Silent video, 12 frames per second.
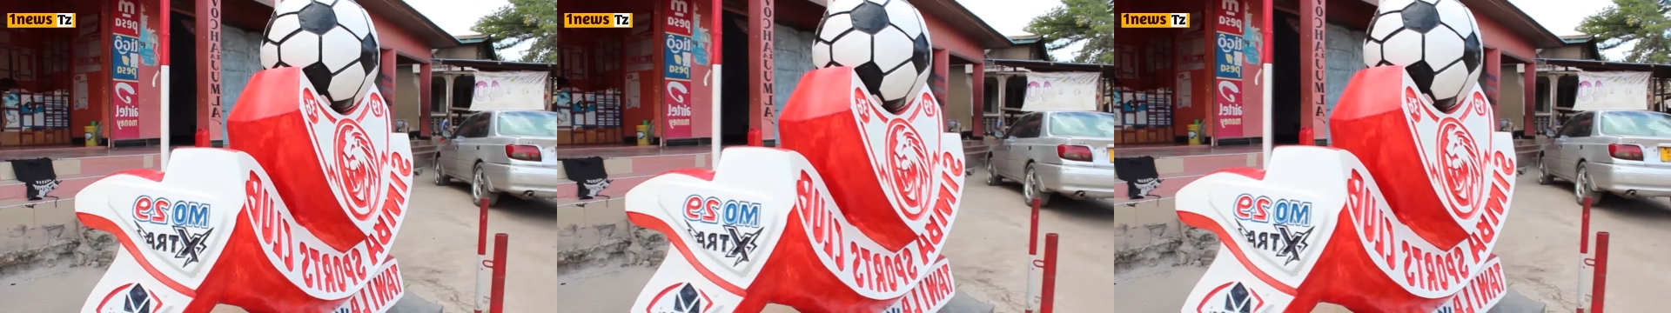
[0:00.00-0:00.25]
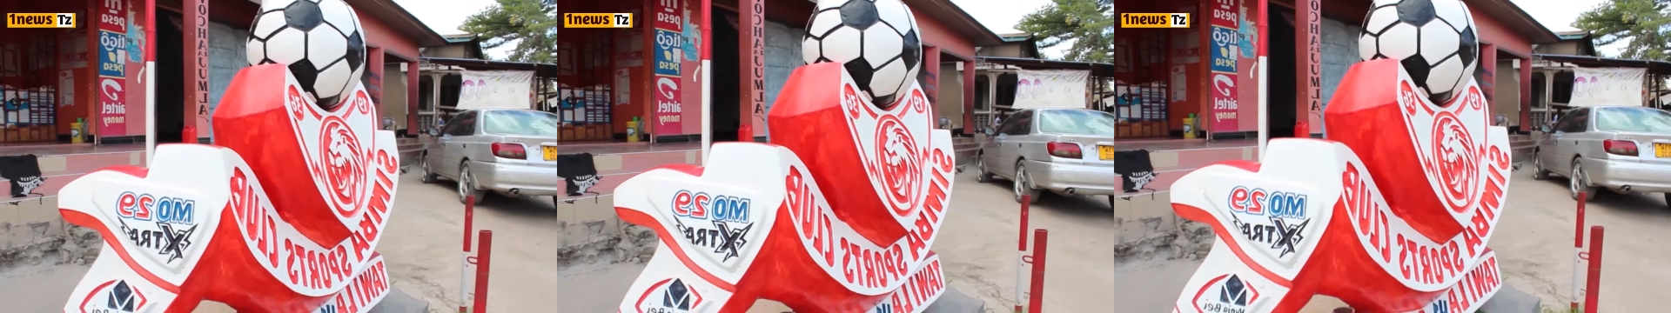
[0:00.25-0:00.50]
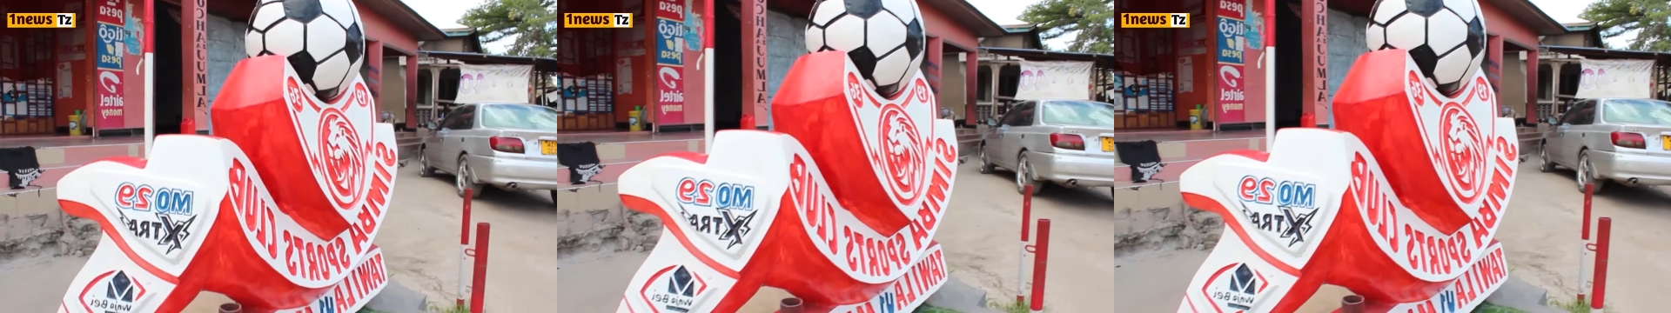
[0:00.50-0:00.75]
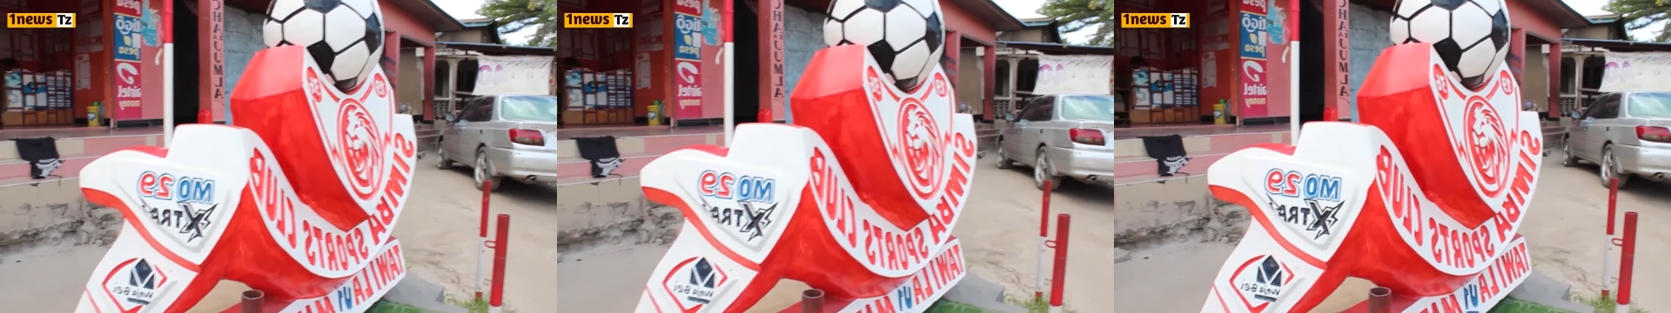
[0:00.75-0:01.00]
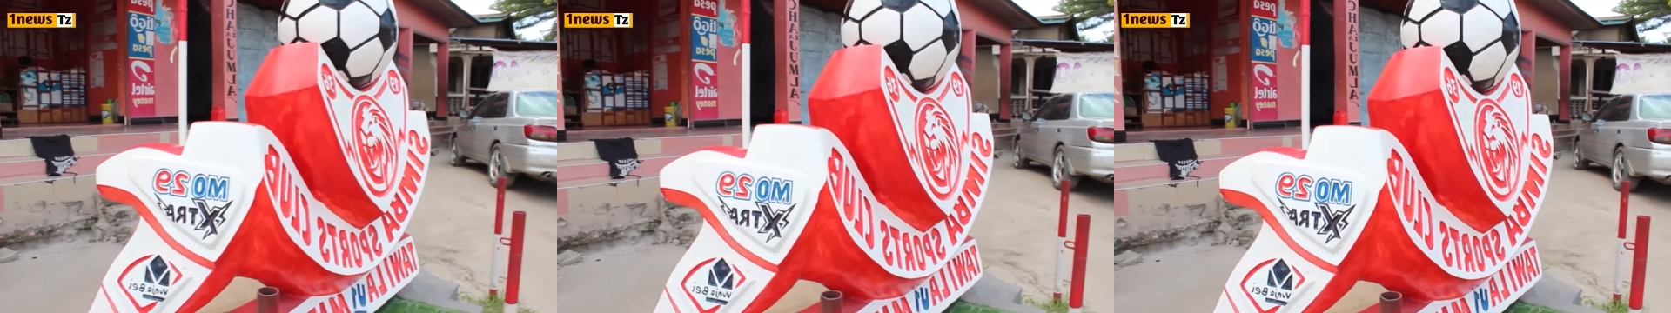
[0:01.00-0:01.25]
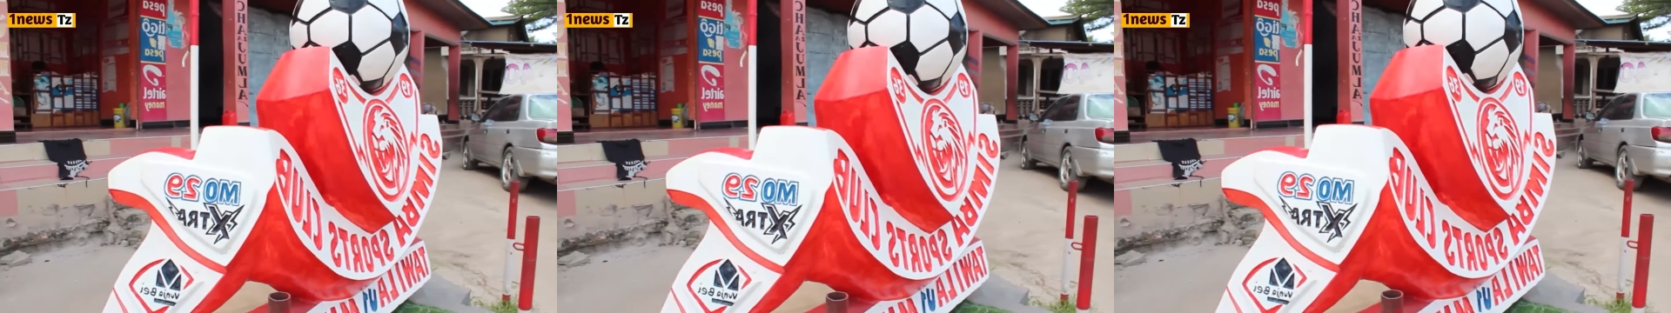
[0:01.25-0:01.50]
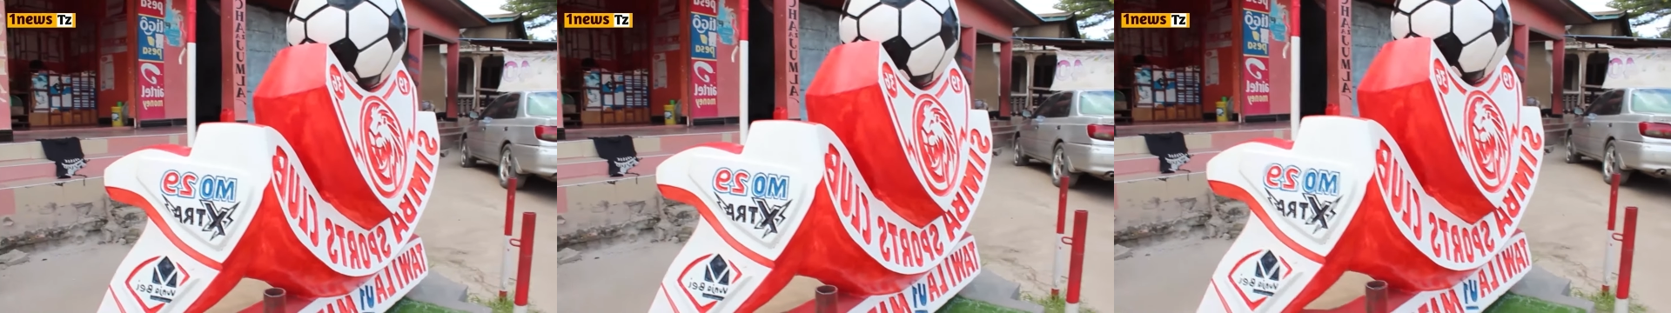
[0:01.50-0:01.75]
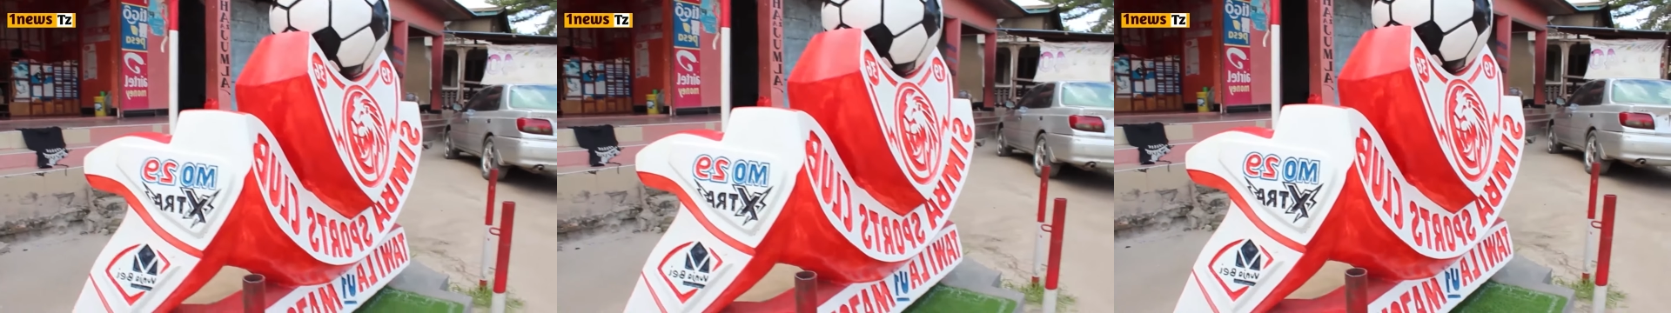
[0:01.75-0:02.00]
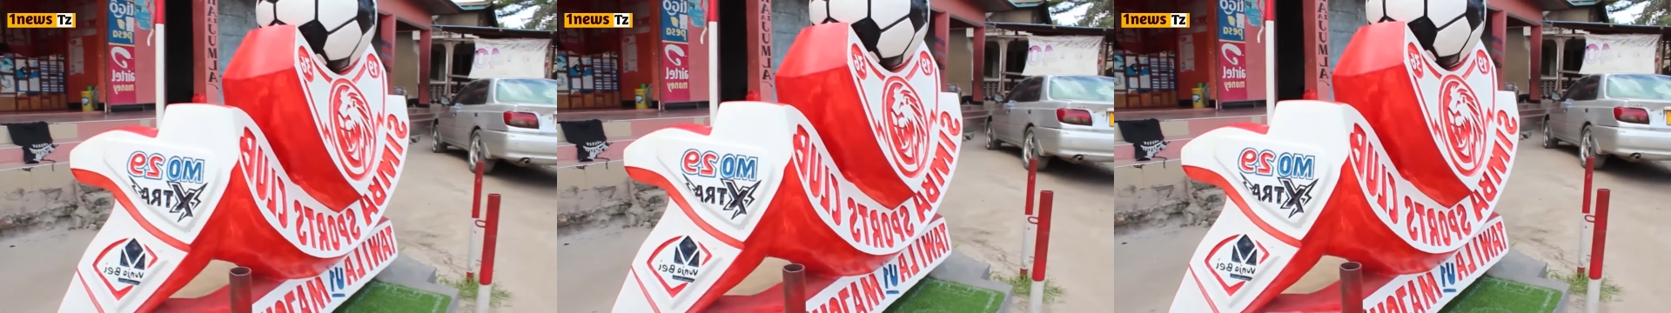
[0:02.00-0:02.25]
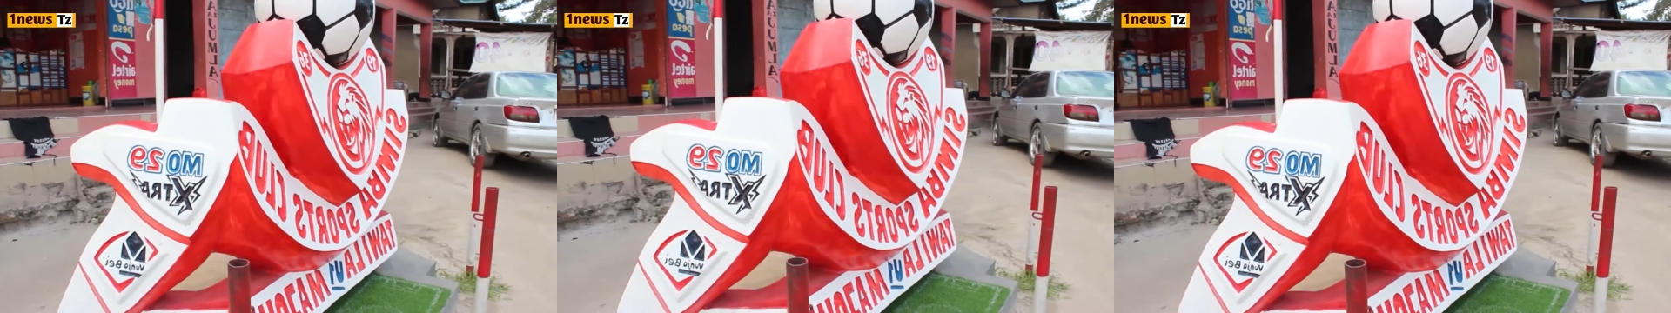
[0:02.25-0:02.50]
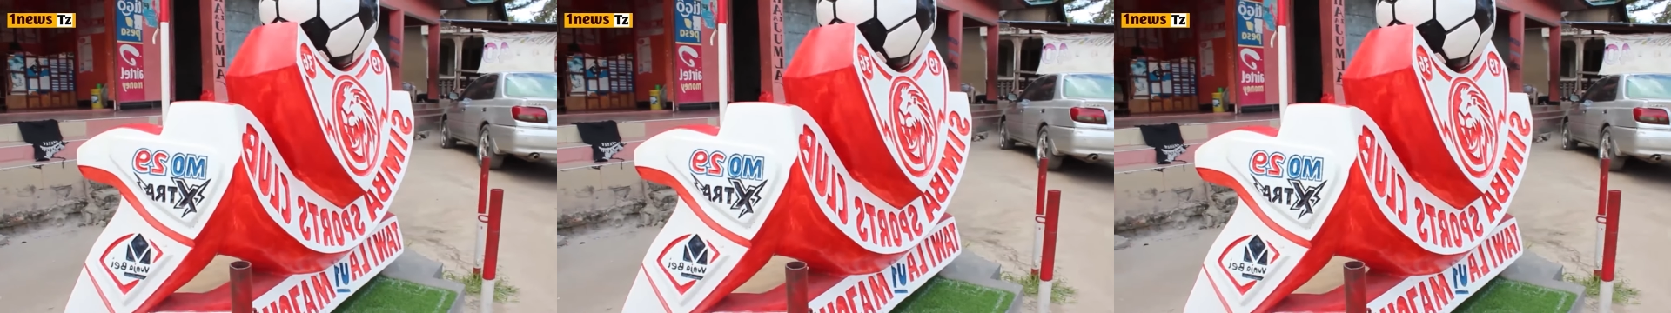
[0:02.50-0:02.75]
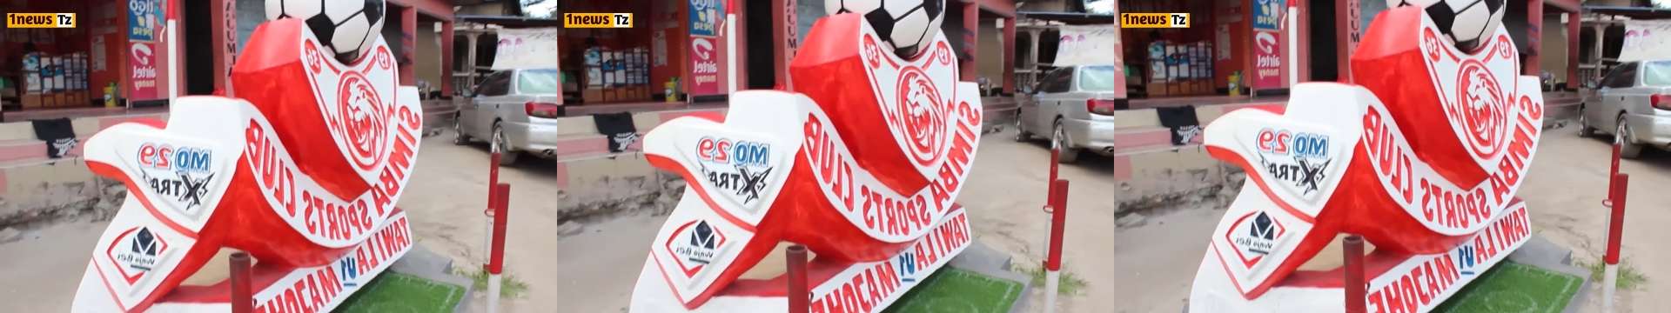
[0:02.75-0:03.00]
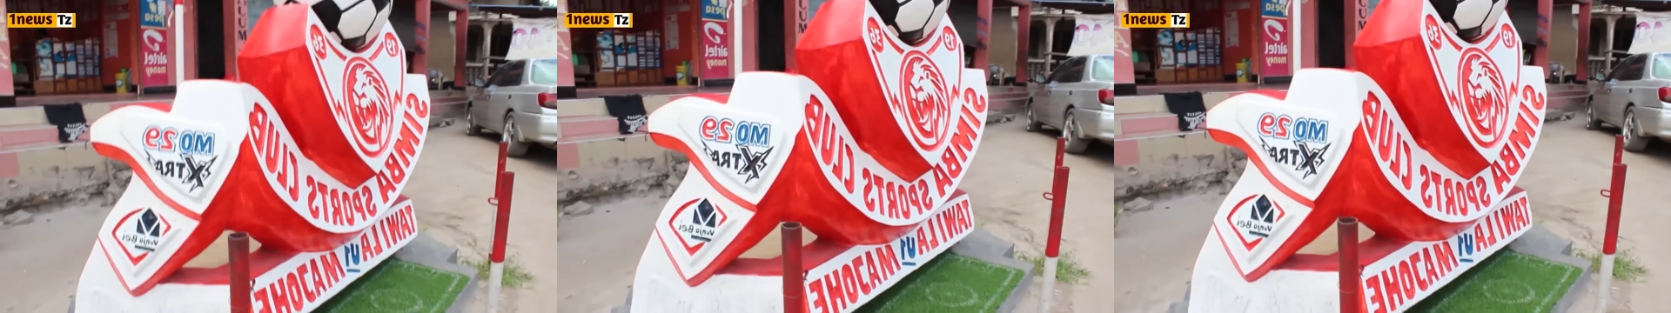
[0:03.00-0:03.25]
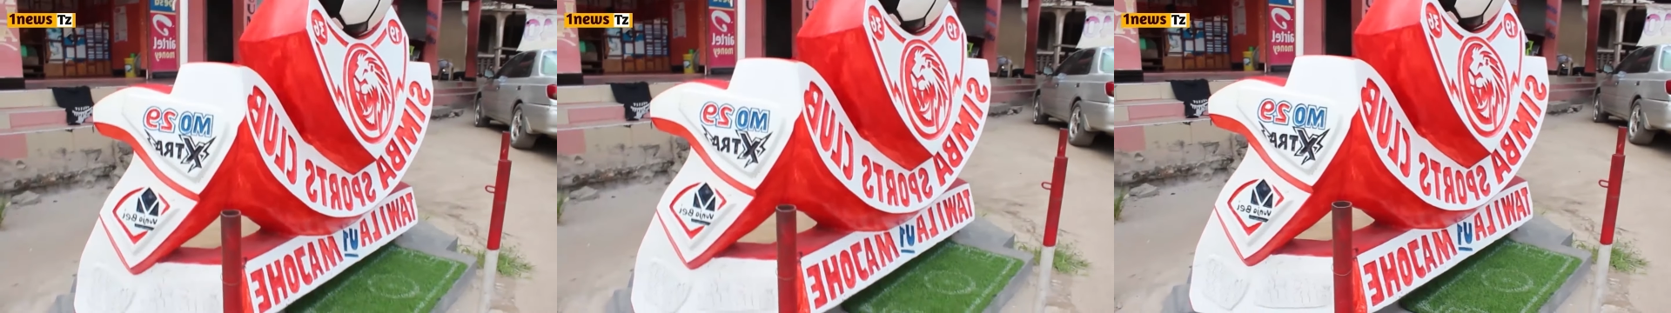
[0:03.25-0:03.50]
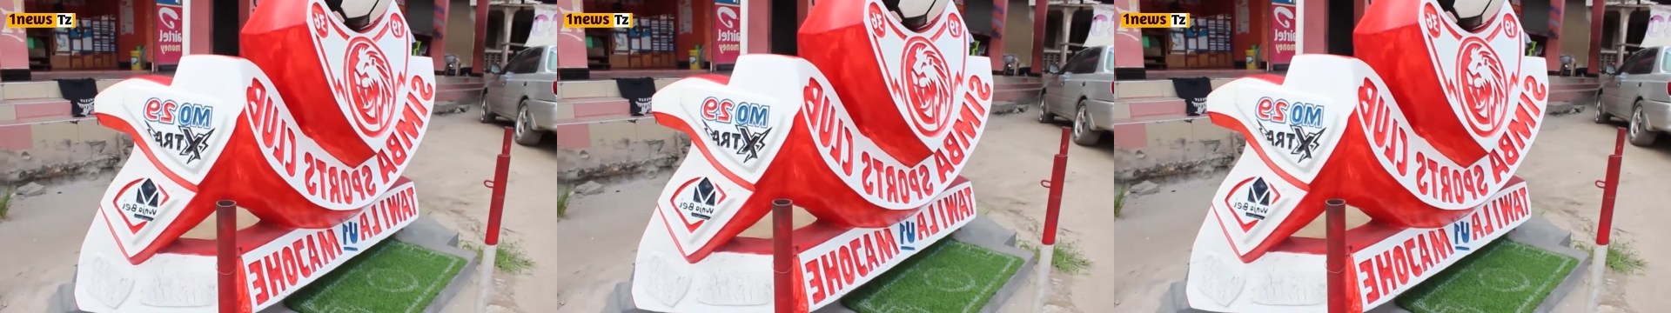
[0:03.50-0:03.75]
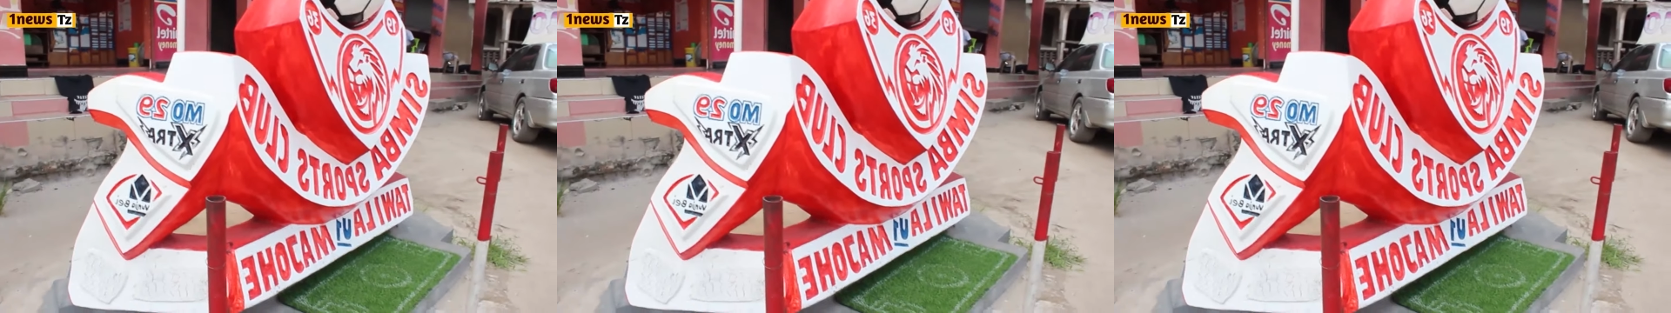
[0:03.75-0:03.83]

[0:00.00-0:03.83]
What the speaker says: No face is visible, so there are no lips to read.